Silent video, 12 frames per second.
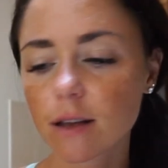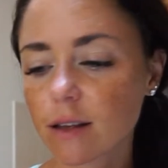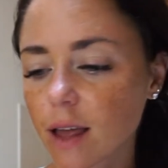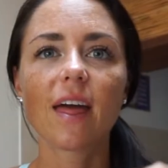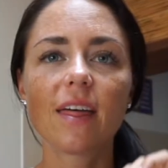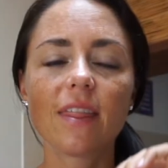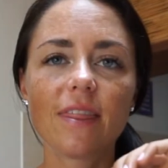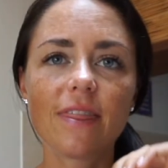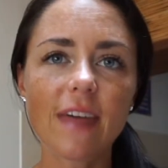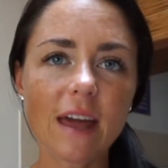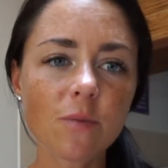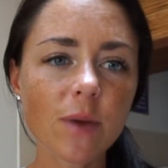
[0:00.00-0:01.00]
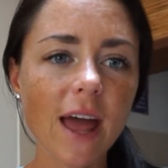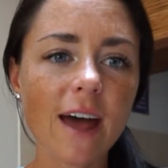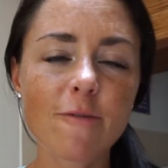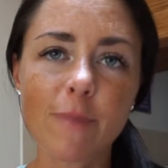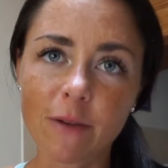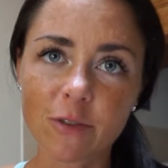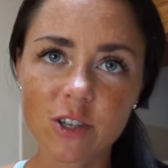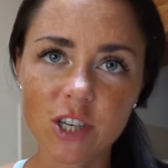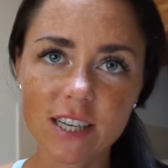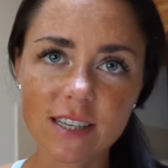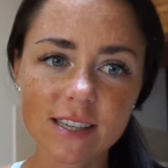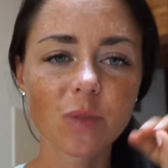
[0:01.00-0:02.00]
Okay. Then we have
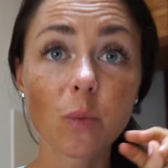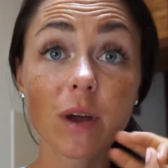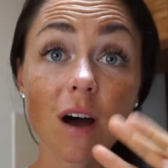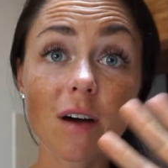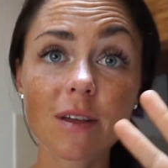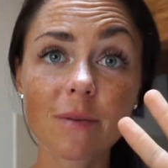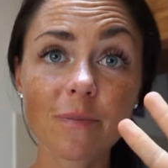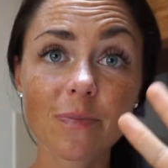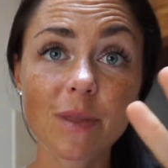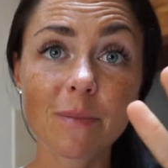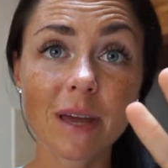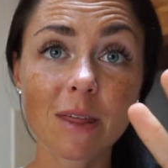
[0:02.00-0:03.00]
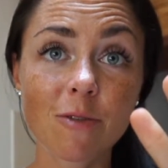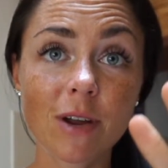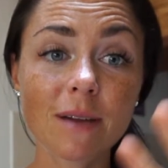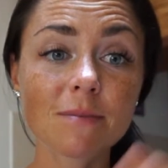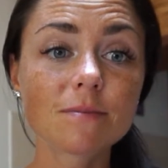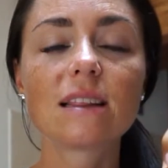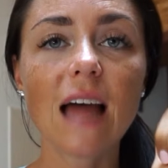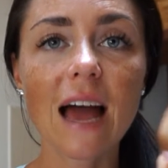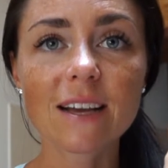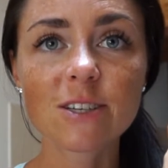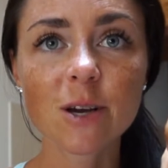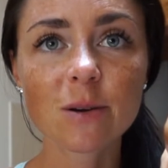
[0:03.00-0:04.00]
beverages. We call them the big three.
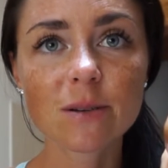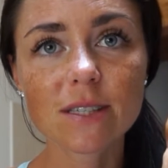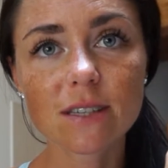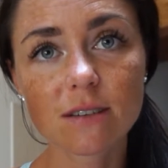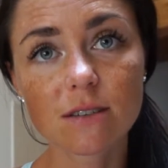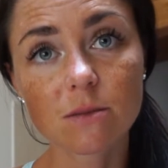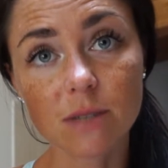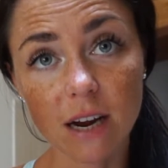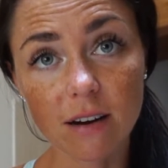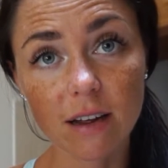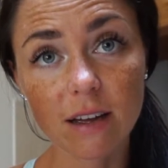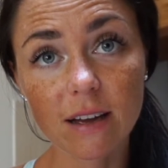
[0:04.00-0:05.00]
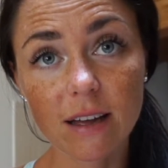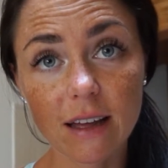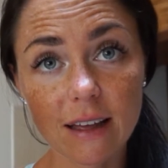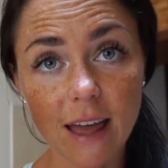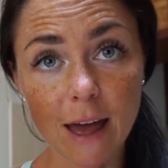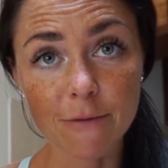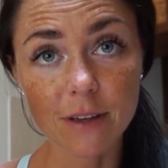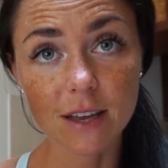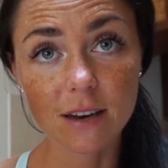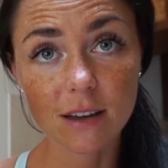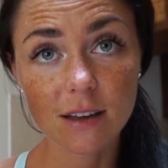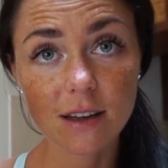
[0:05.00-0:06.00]
Lactose, so dairy,
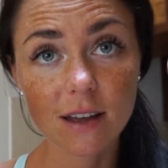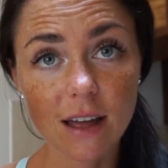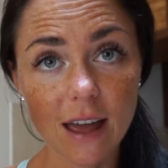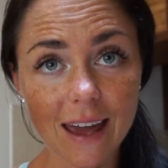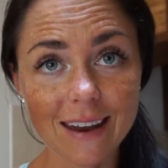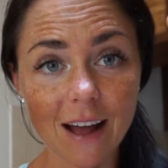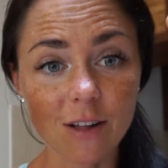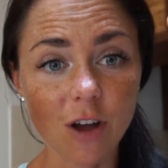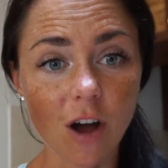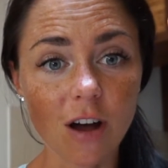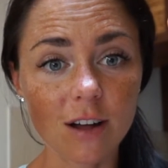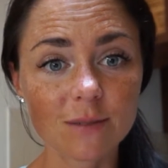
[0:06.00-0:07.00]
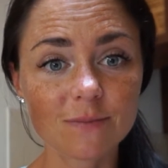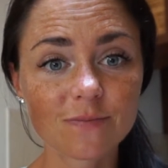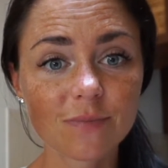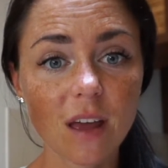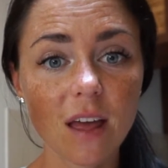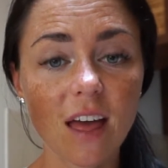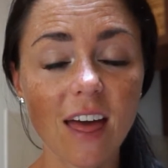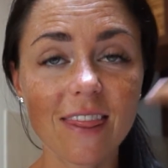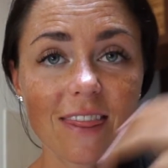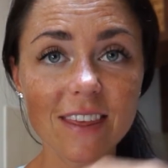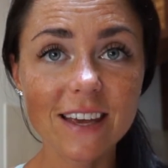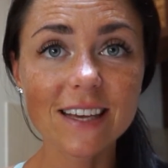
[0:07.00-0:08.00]
caffeine, and alcohol.
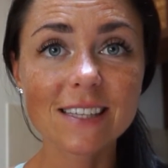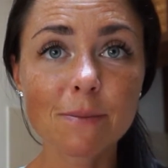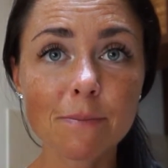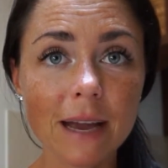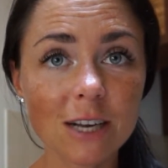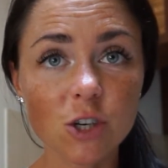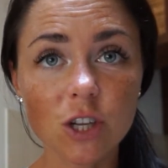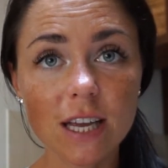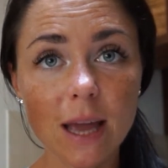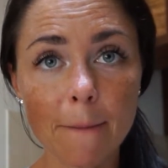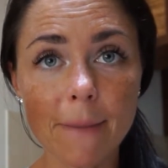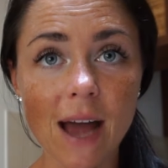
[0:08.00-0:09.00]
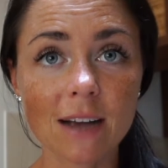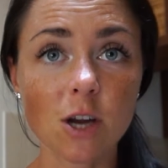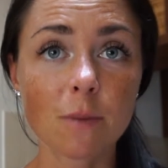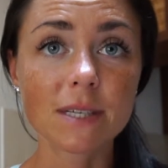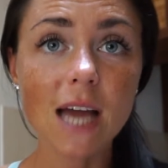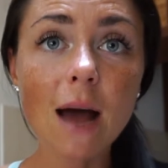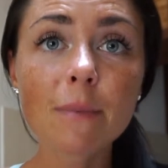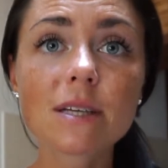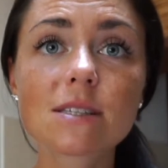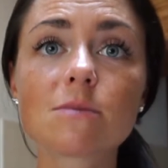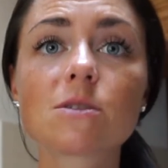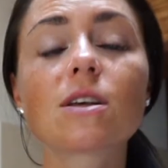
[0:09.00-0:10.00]
And these majorly impact our
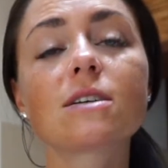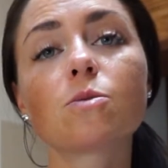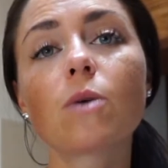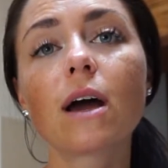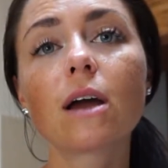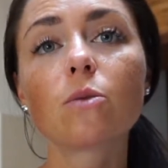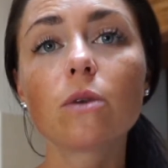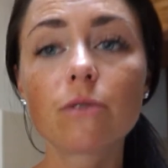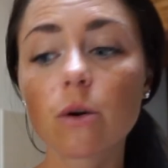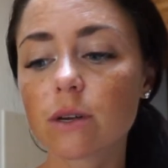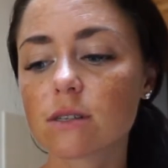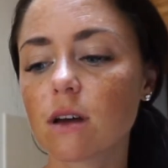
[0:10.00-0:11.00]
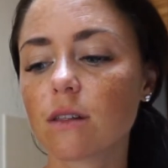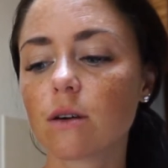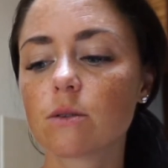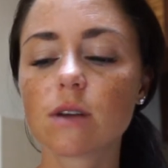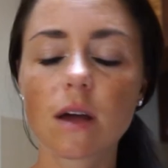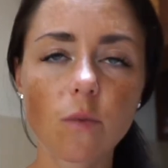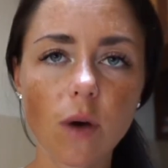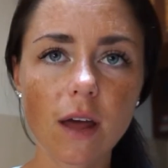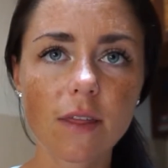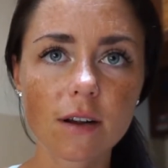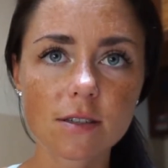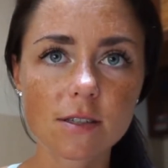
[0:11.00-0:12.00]
metabolism, so that's why we focus on those and why
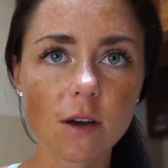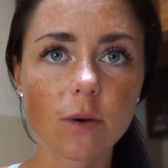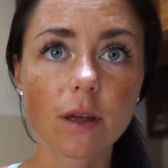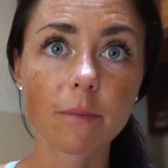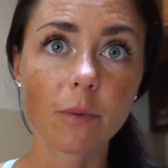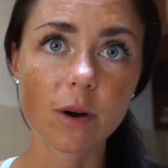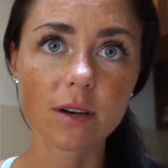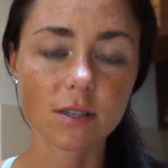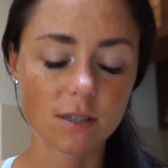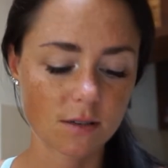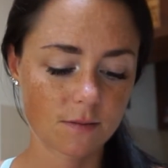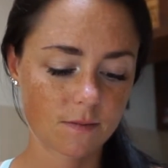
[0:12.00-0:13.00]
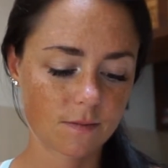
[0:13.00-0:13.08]
they're so important.